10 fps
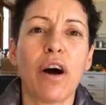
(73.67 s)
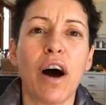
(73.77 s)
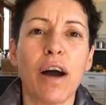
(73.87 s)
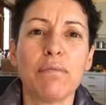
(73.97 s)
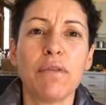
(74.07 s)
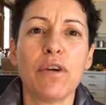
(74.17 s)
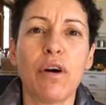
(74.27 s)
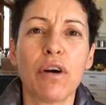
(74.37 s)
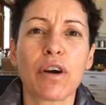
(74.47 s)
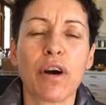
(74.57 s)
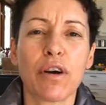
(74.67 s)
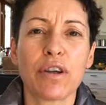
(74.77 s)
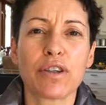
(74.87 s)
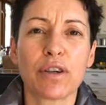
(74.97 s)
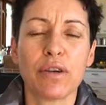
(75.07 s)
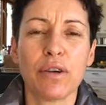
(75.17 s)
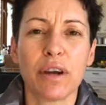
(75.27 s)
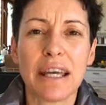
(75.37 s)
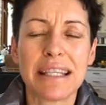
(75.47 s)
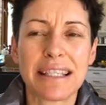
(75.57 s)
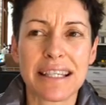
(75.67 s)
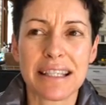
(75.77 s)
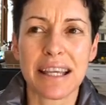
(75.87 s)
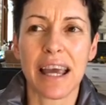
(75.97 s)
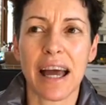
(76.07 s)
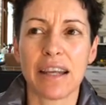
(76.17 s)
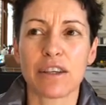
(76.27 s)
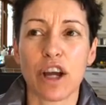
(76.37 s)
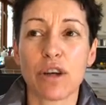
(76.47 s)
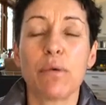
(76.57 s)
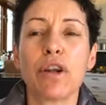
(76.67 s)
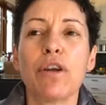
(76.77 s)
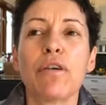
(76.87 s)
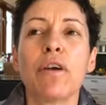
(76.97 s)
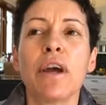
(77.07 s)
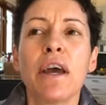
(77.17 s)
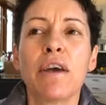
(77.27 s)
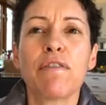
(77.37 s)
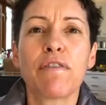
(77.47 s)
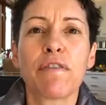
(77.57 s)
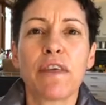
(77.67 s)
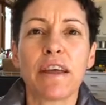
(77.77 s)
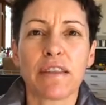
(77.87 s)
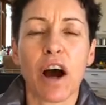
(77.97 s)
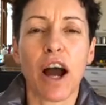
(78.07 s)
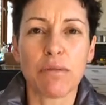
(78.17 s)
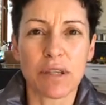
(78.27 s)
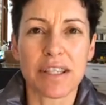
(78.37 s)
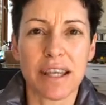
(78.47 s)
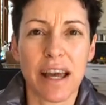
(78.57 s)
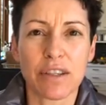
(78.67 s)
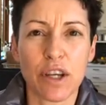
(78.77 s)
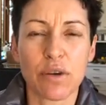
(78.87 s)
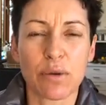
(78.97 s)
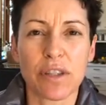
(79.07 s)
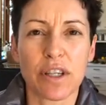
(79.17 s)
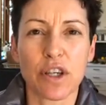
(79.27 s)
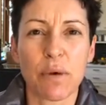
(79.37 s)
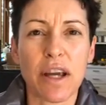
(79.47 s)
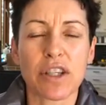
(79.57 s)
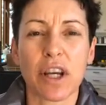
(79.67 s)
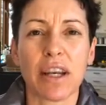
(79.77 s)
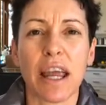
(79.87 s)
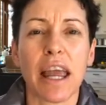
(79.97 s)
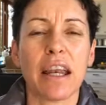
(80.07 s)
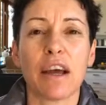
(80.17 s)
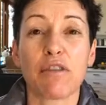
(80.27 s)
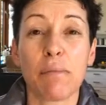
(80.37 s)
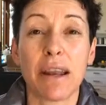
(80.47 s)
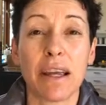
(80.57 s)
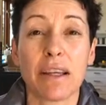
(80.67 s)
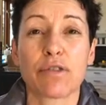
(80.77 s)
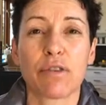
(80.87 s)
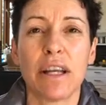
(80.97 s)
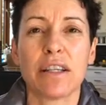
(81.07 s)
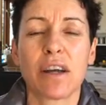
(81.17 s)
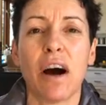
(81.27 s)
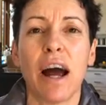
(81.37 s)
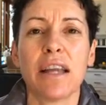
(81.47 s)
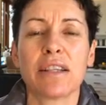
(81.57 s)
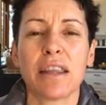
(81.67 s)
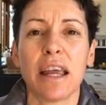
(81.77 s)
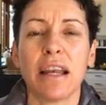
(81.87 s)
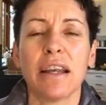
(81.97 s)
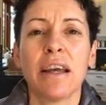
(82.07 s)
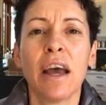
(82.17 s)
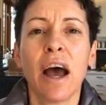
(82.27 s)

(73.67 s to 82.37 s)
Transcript: I'm not going to discount. I don't want you to think that I'm discounting your situation, and if money is really tight, then